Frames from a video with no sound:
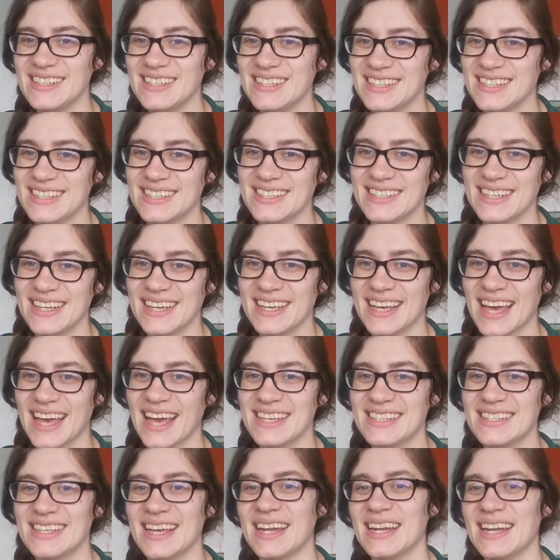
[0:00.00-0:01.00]
Just in
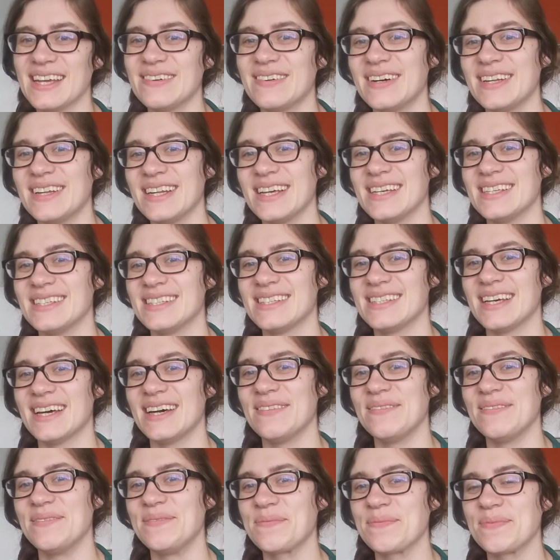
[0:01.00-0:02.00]
case anyone is
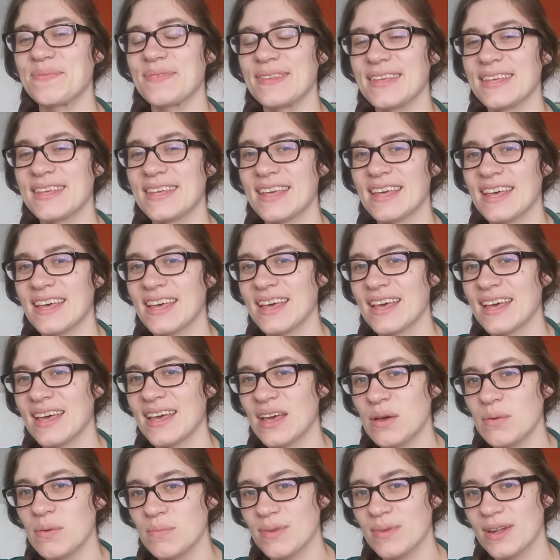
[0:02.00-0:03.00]

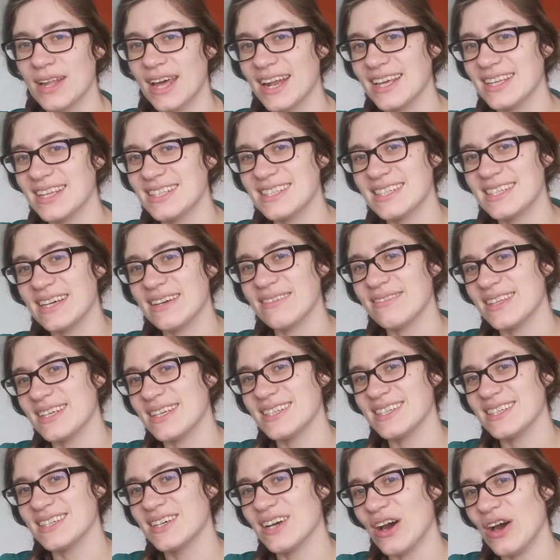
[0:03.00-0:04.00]
planning to give
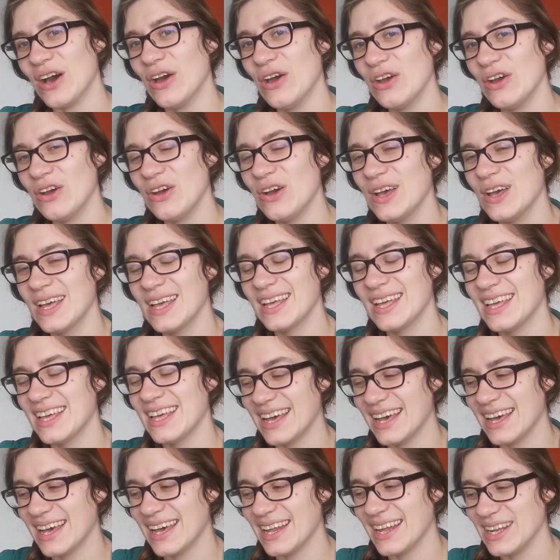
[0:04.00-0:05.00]
this a go
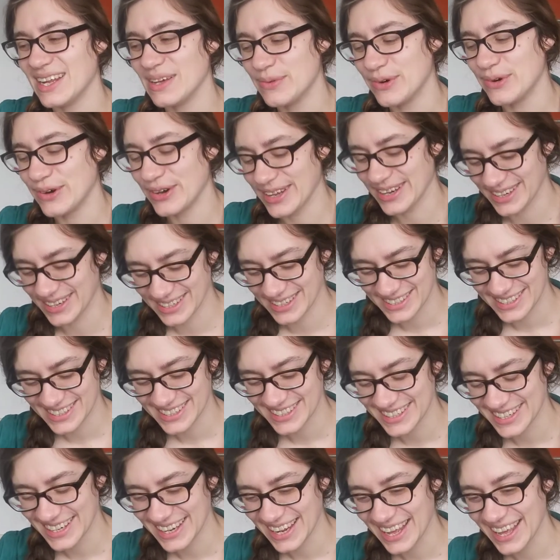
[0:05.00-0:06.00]
at any
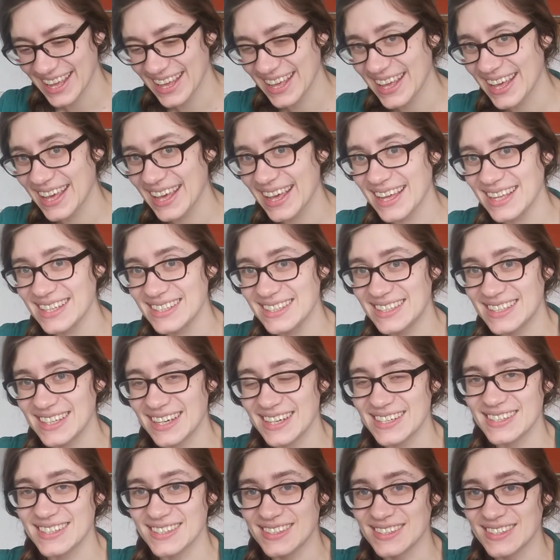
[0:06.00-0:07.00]
point. It
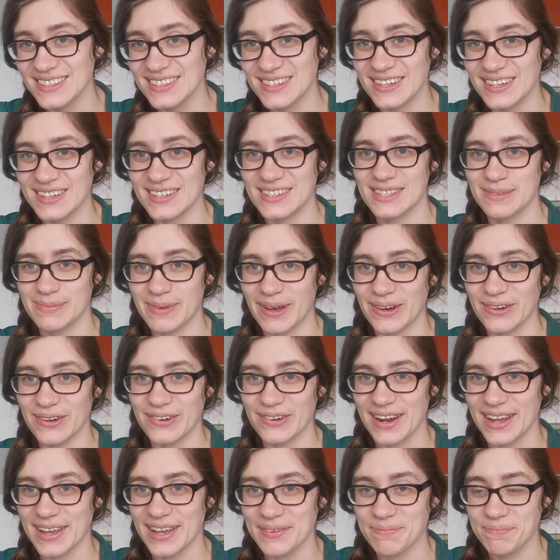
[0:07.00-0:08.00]
does not smell
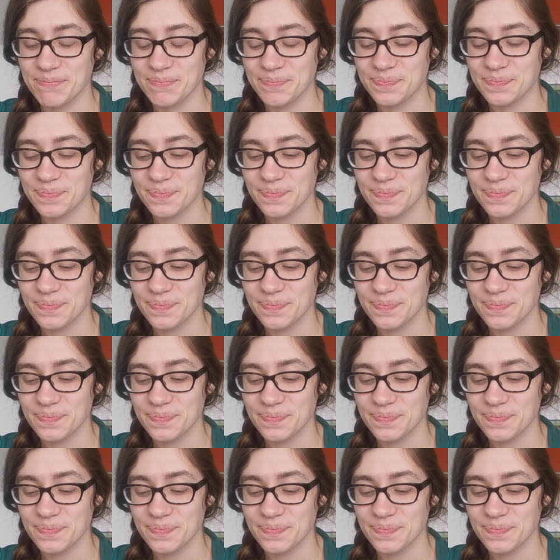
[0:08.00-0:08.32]
great.